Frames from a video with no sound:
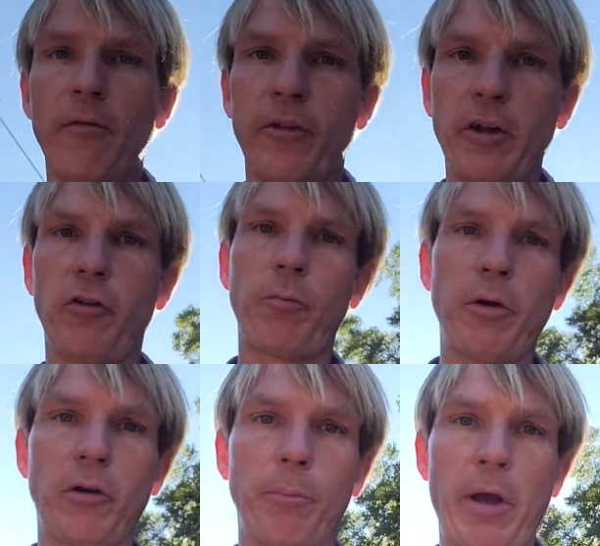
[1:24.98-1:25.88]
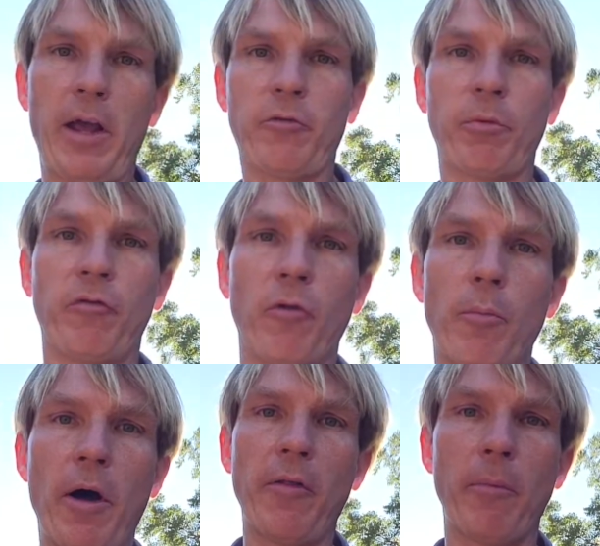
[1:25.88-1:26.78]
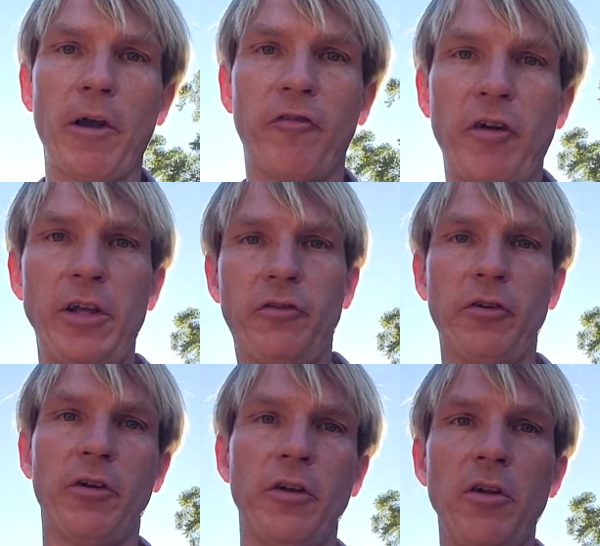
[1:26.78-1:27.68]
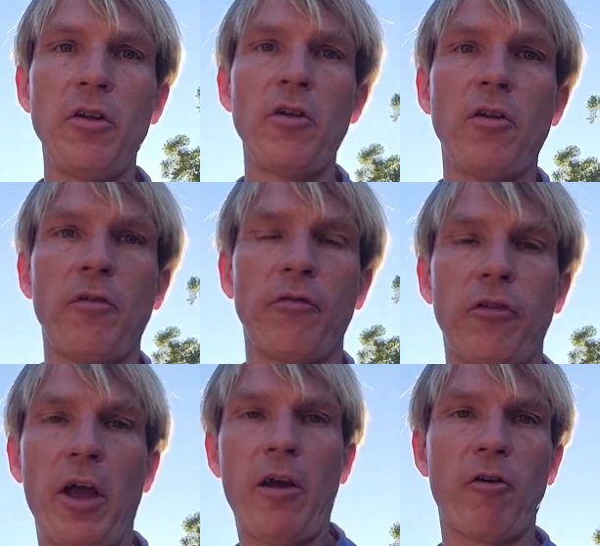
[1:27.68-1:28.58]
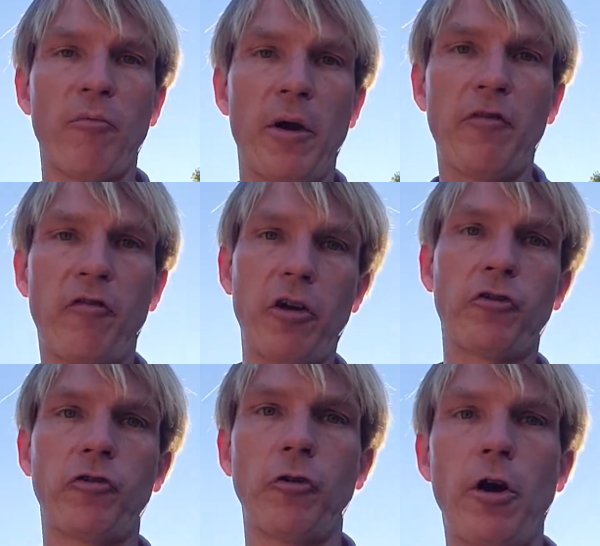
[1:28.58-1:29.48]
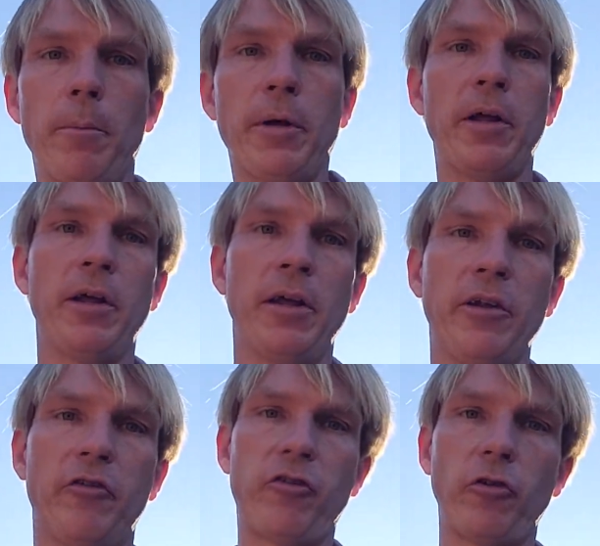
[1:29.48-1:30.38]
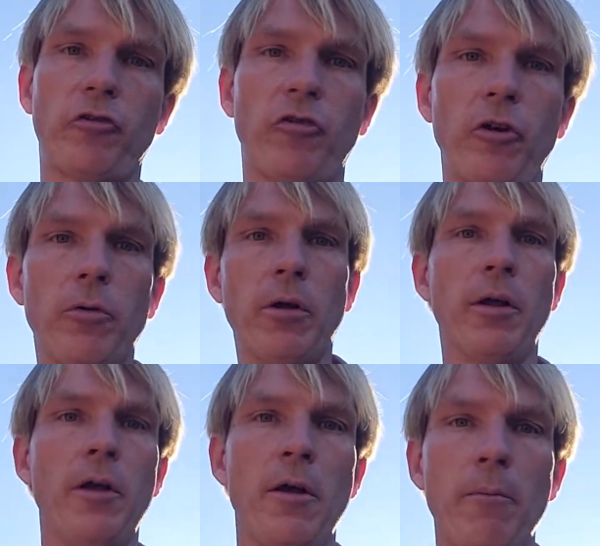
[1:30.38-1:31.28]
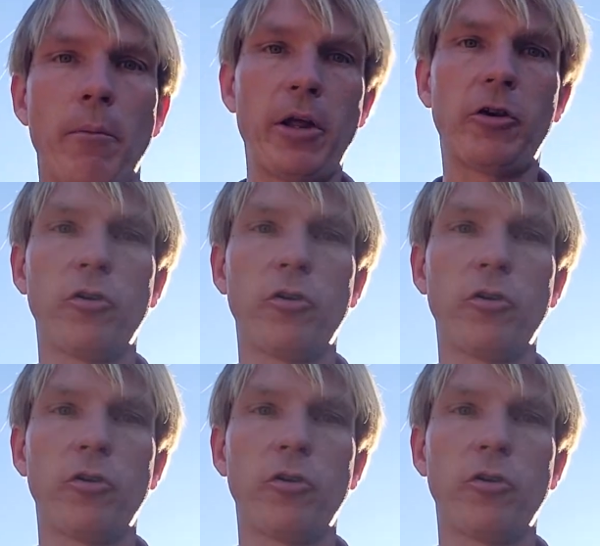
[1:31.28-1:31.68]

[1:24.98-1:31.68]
Then a spirit passed before my, my face. The hair of my flesh stood up, it stood still, but I